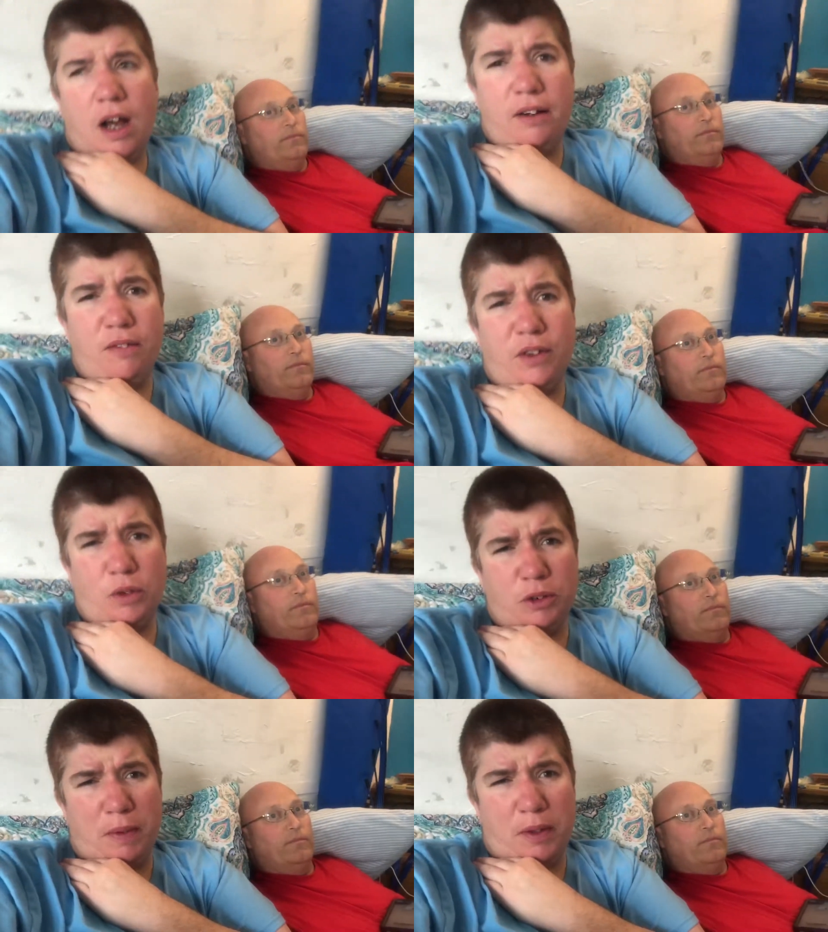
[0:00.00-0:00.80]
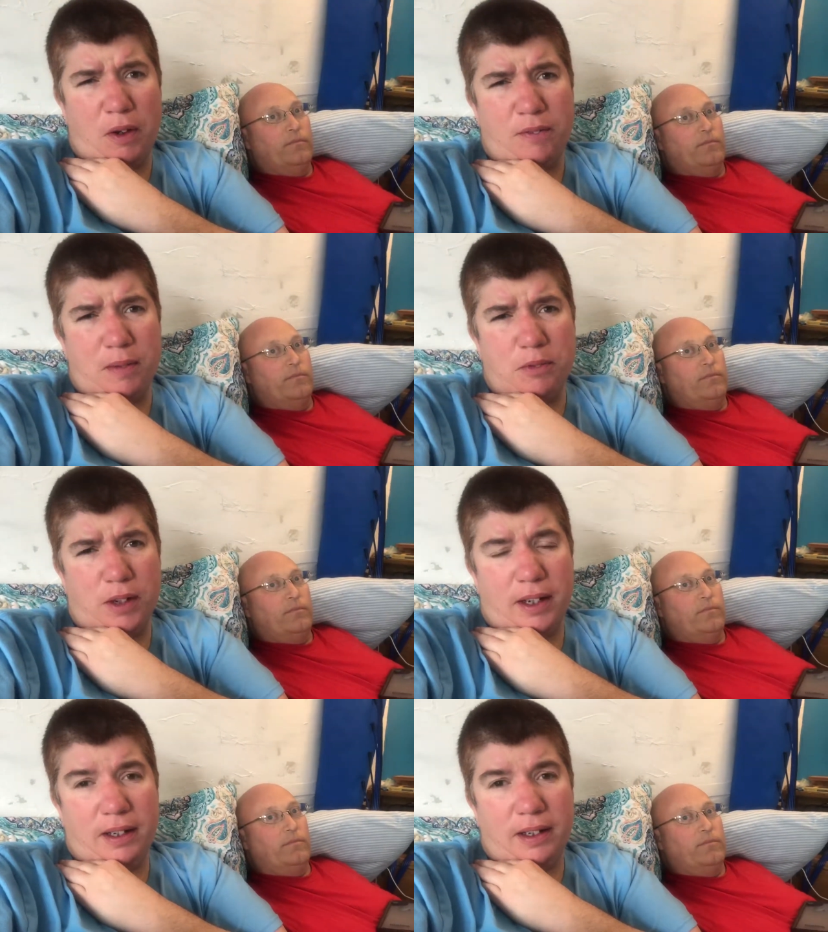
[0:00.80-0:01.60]
Speaker 1: I don't know if I told you about the coffee I'm
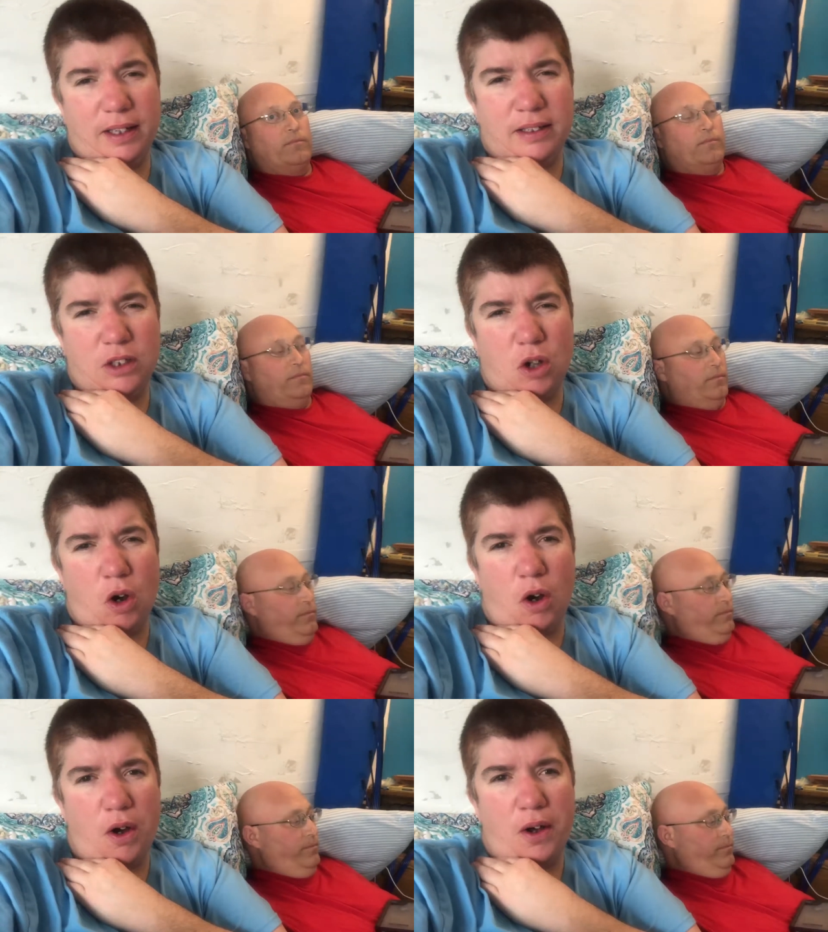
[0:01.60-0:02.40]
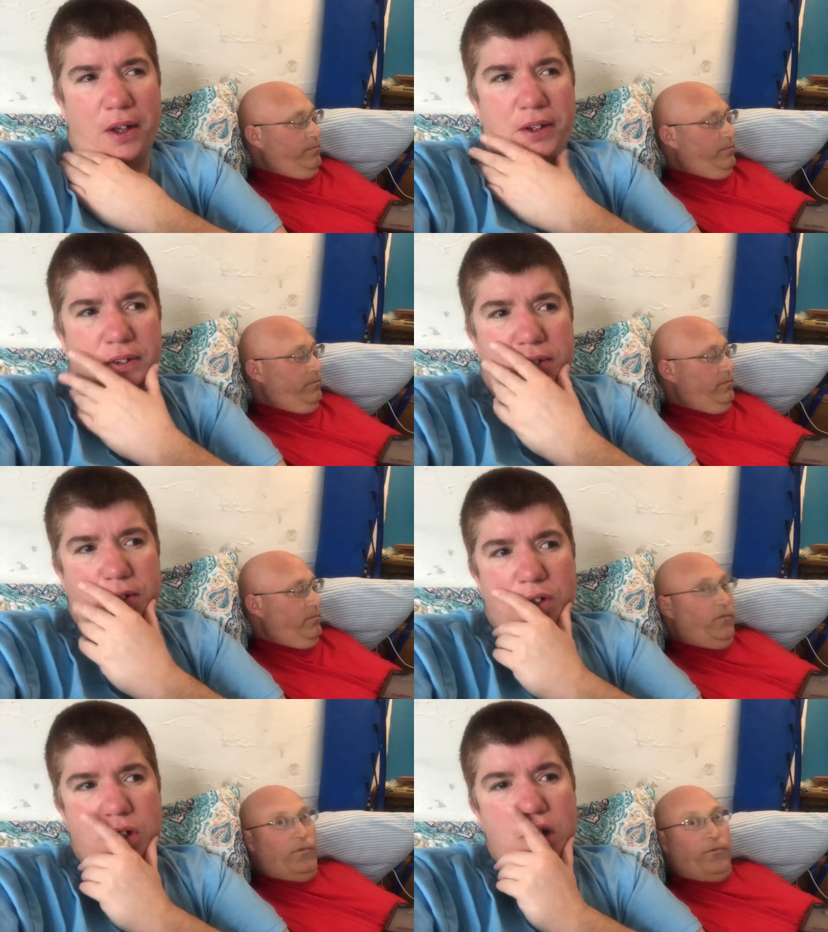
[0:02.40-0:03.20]
drinking. It's called...
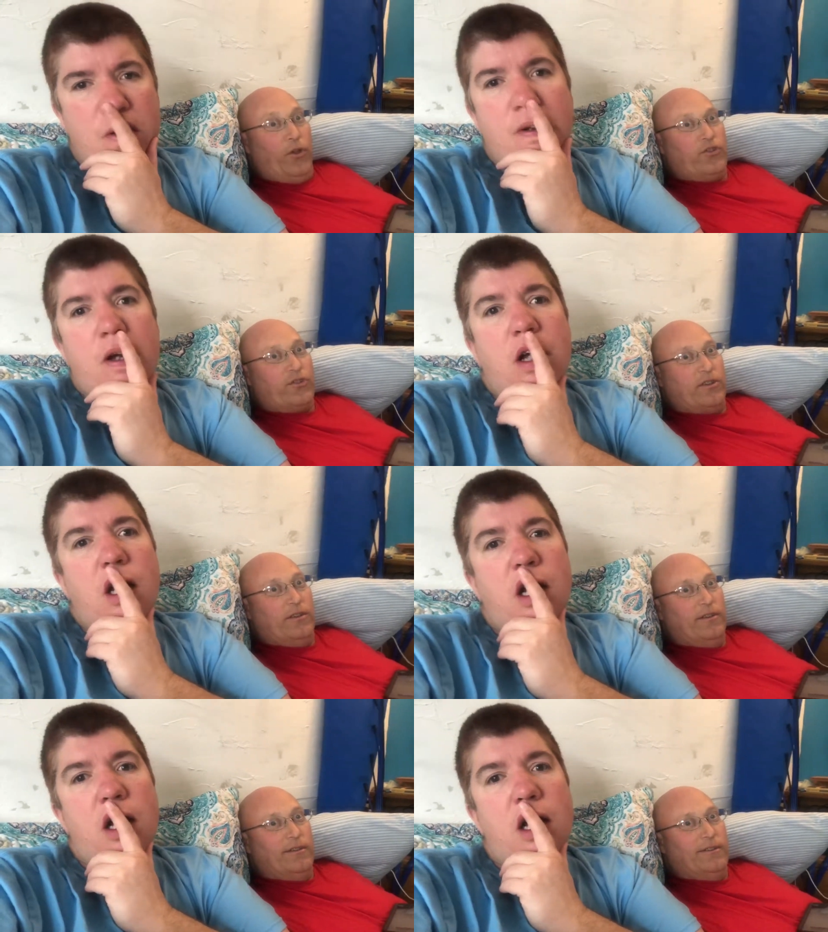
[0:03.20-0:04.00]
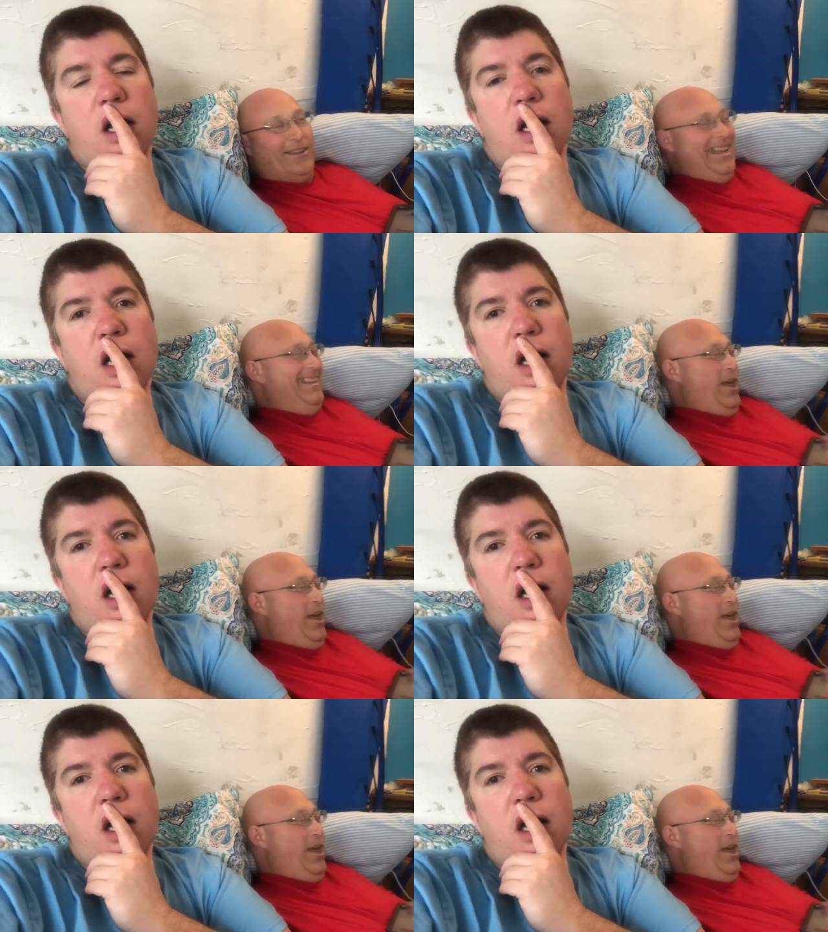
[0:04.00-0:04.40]
Folgers. Nuts.